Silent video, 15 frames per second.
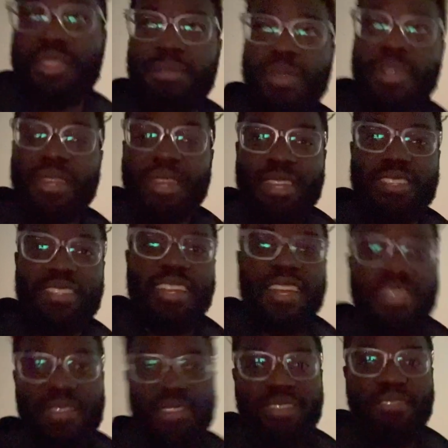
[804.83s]
work, because now
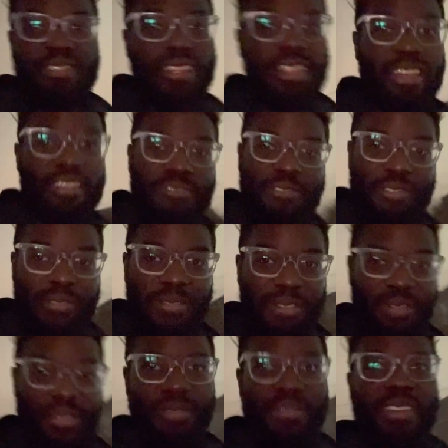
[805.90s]
you're living the life, doing
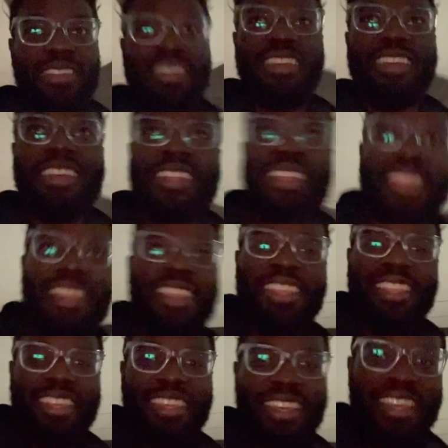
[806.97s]
whatever you want,
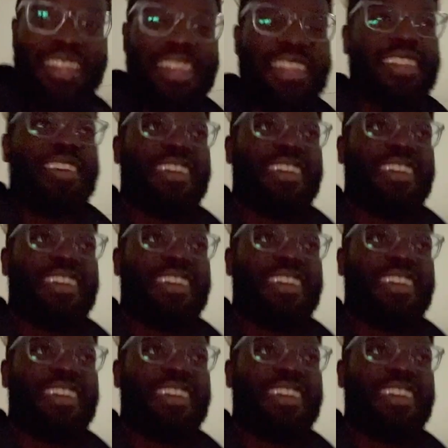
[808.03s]
and